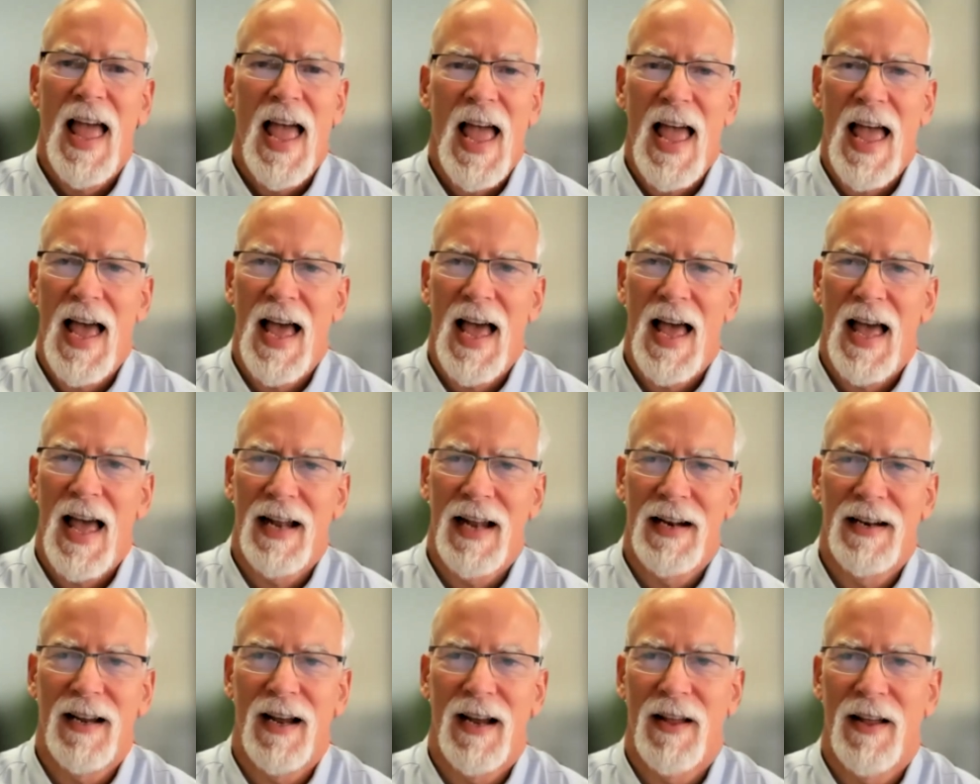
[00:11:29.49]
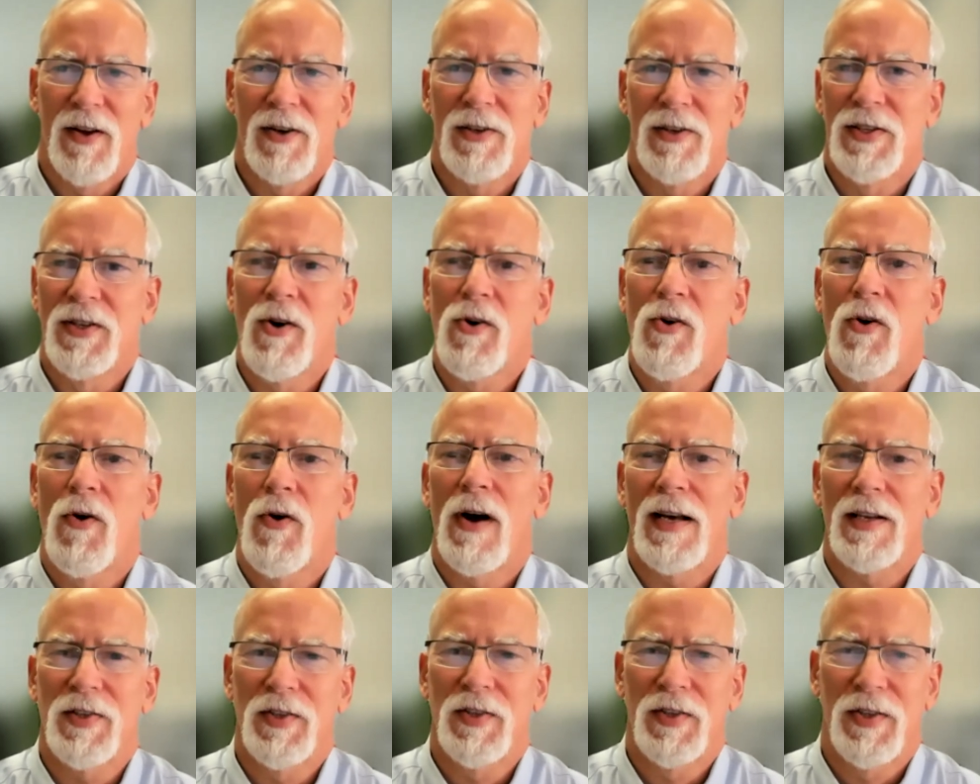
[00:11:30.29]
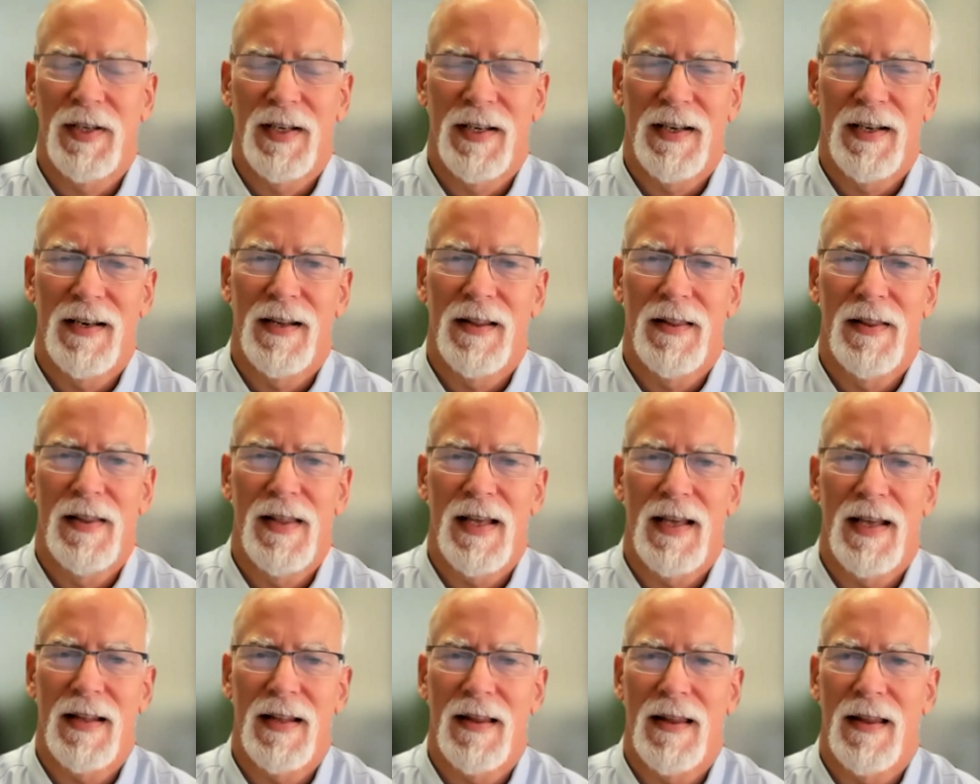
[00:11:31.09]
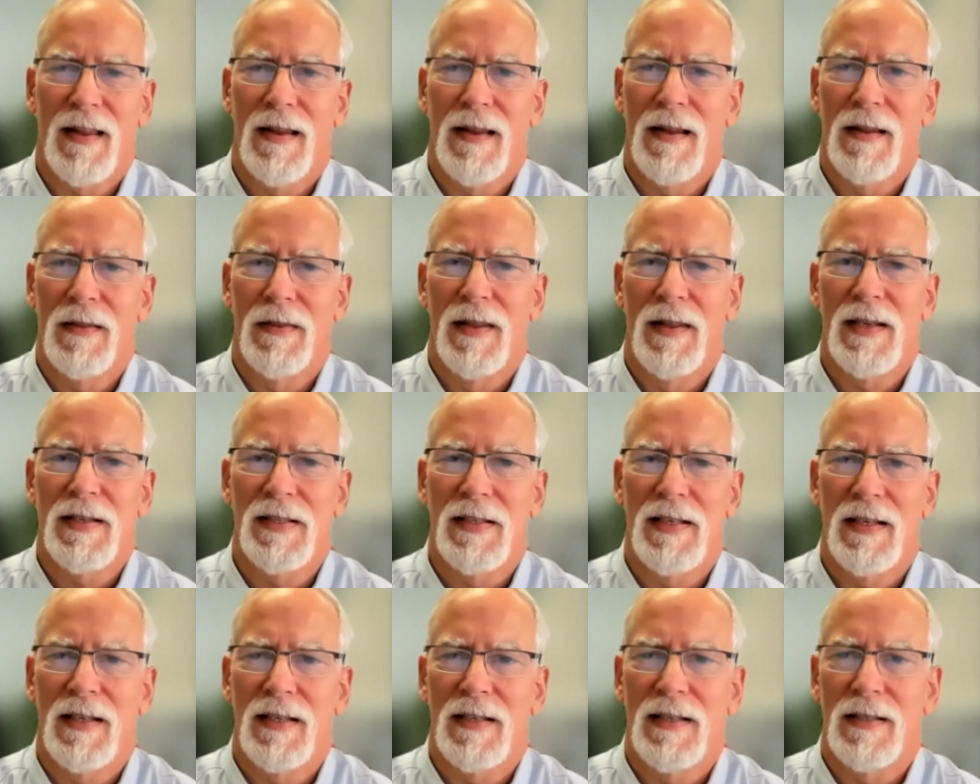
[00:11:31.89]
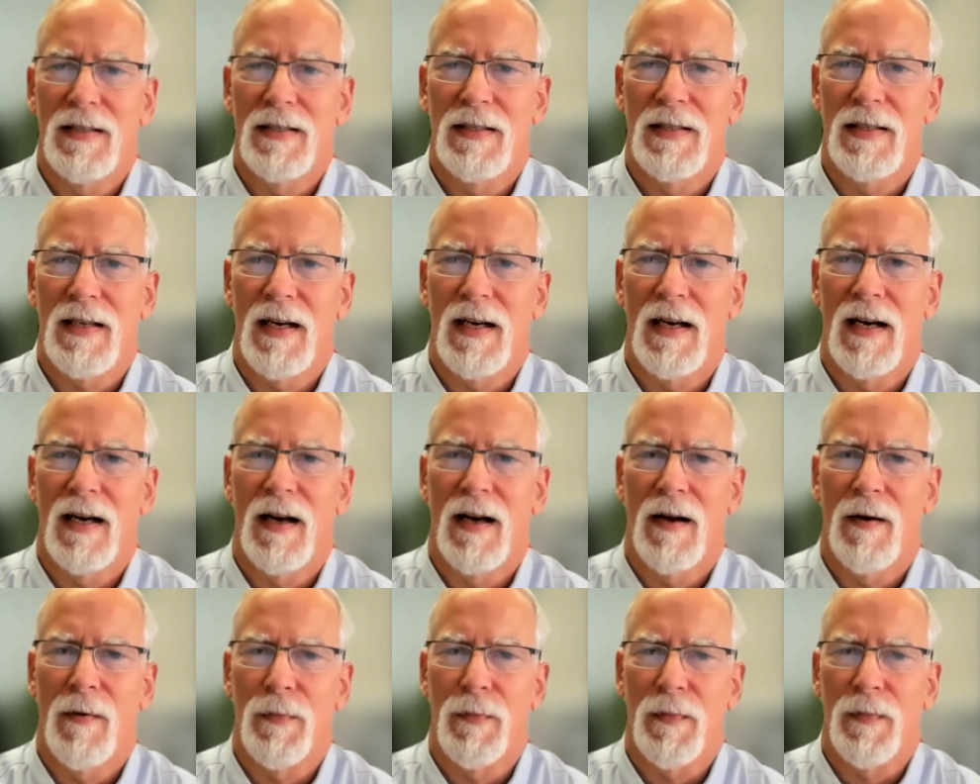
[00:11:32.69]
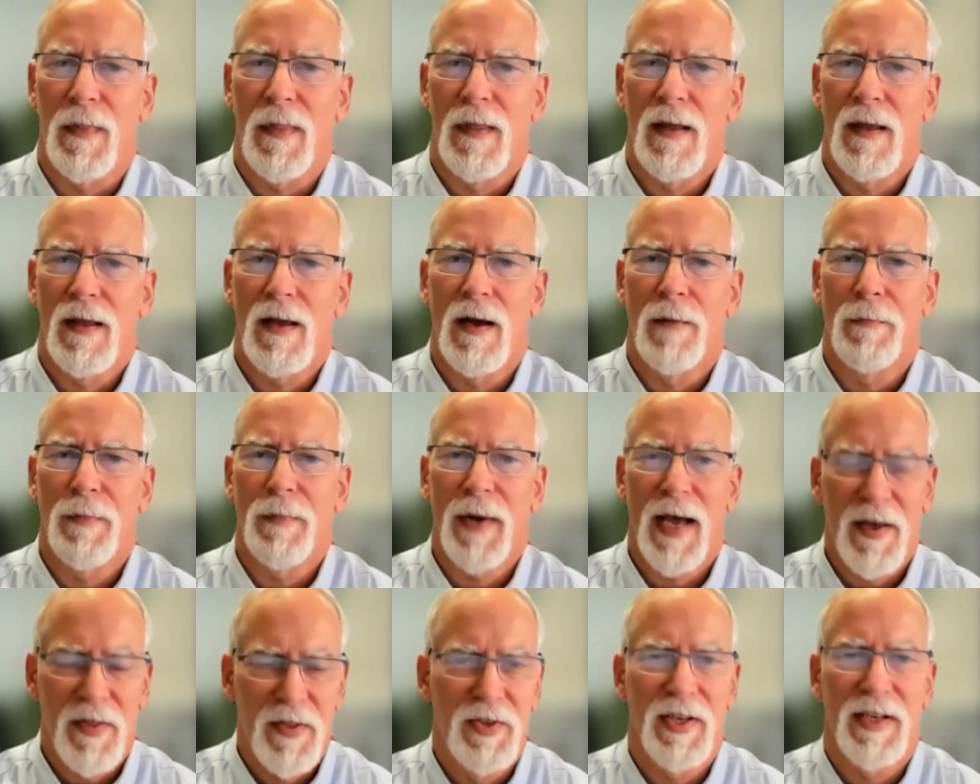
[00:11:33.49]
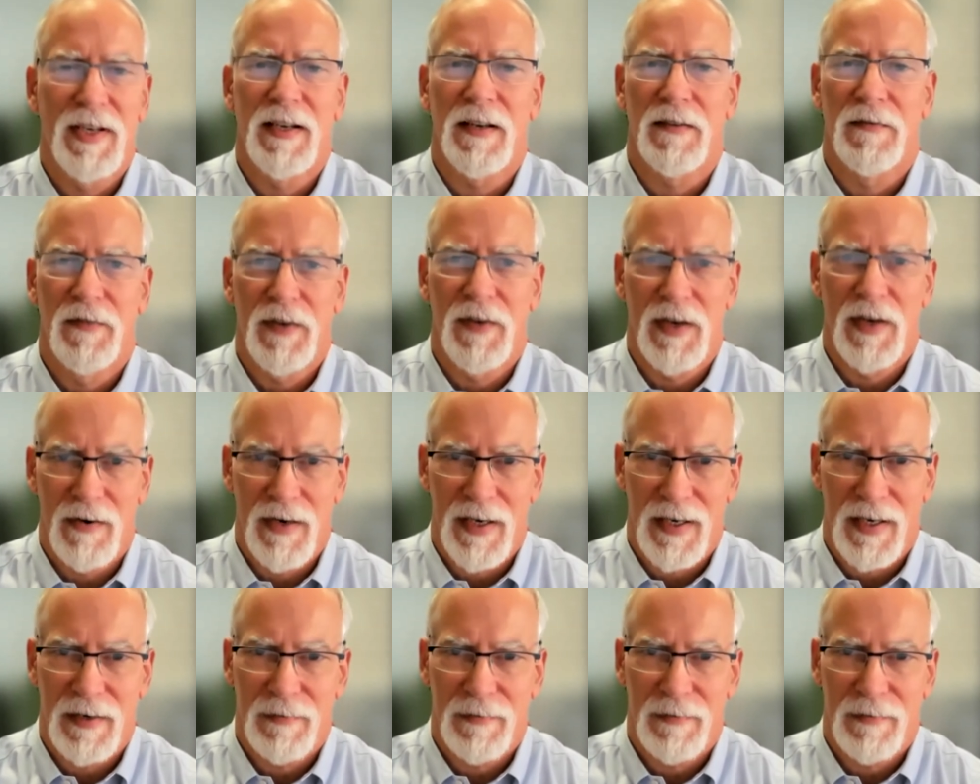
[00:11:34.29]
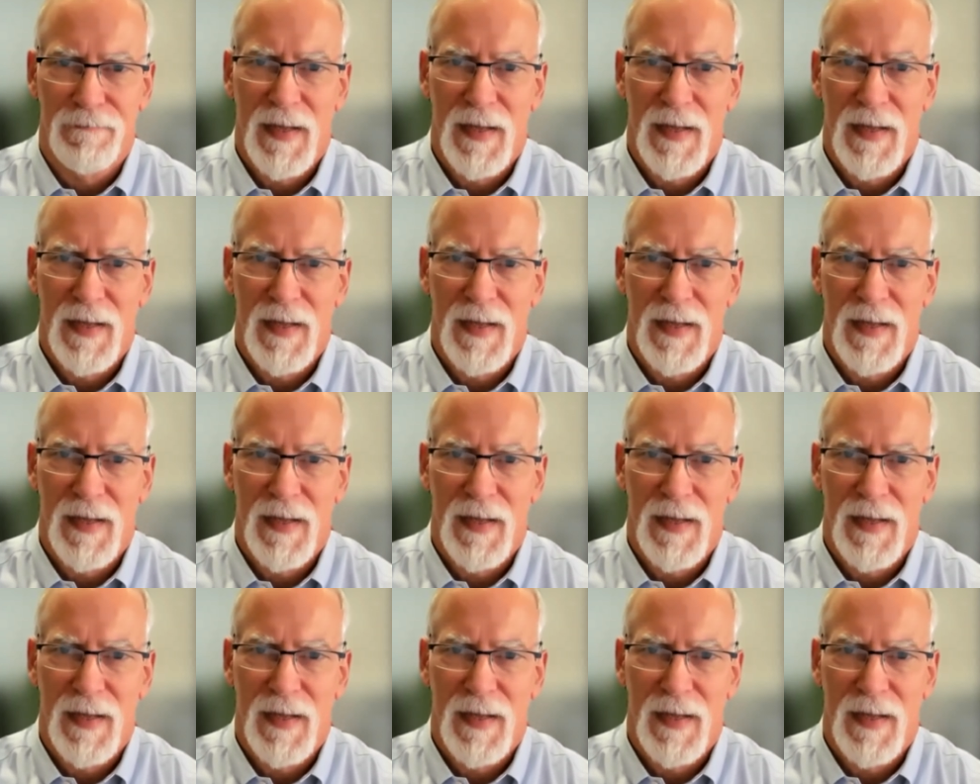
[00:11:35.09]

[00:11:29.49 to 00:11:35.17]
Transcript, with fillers: And there's no question that this is um, a pathogenic variant.